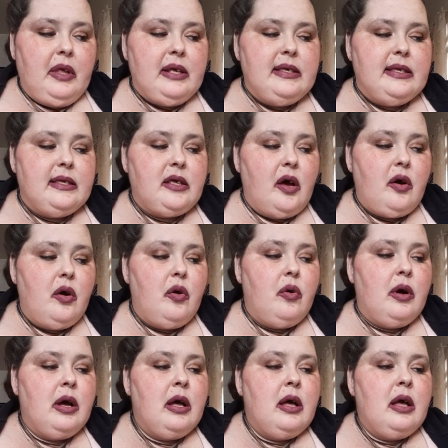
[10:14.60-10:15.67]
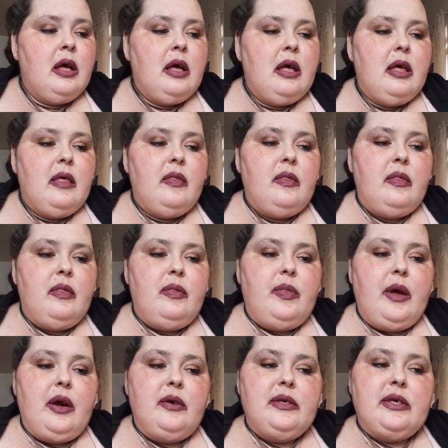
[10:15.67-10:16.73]
So
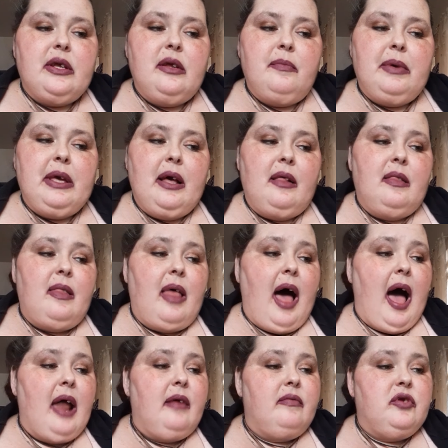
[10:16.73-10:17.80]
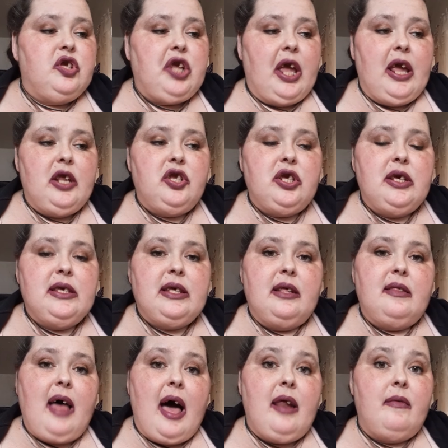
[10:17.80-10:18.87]
there's going to be a lot of changes, a
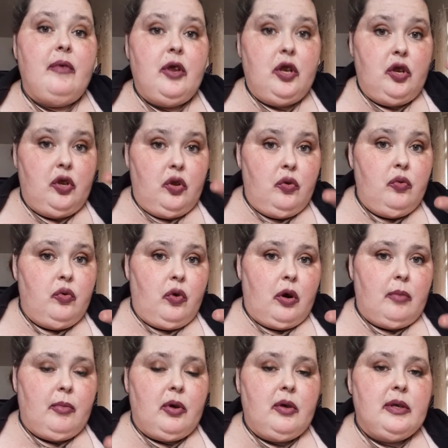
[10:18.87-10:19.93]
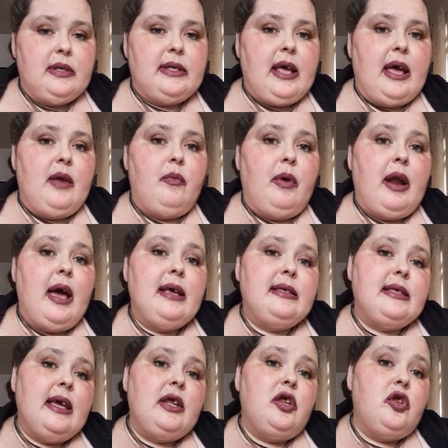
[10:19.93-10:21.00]
lot of new normals. And when I
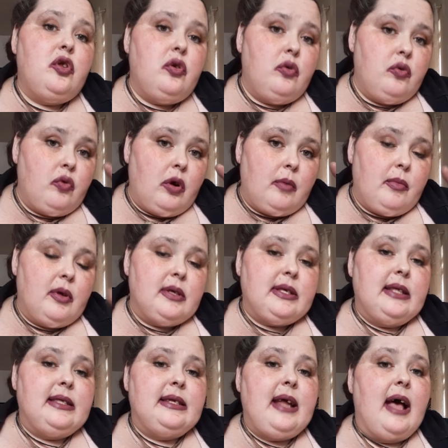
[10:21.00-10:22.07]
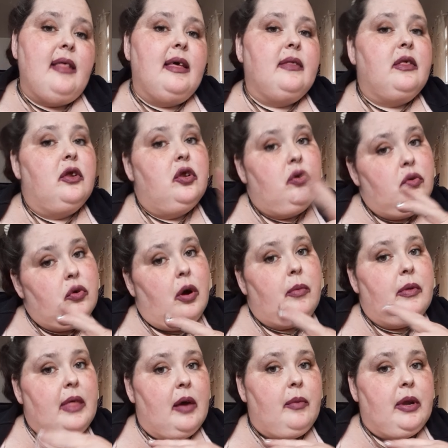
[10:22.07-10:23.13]
say new normals, it's not like the new
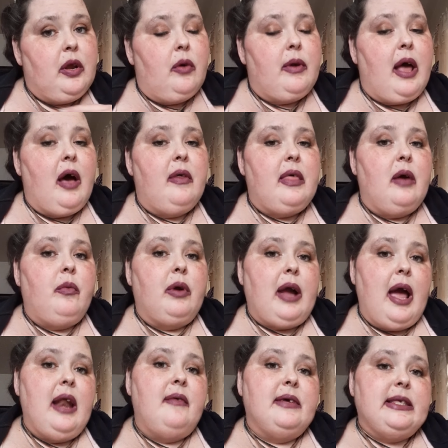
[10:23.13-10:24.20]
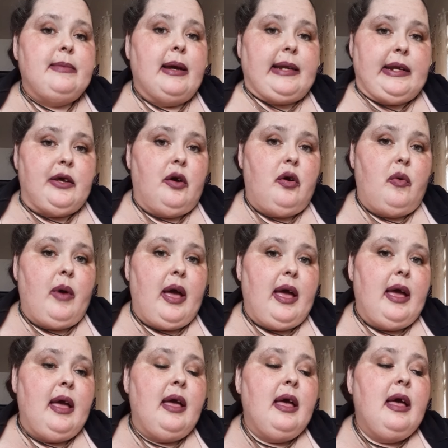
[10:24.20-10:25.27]
normal that we know now that we're kind of expecting to go
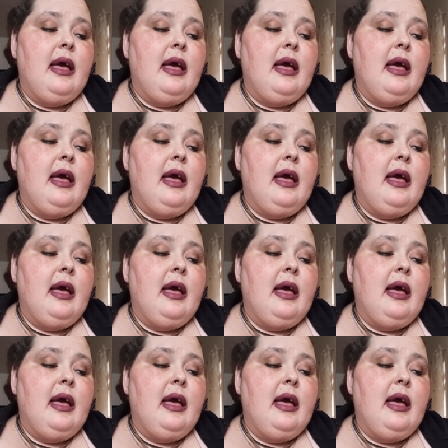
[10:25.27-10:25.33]
away.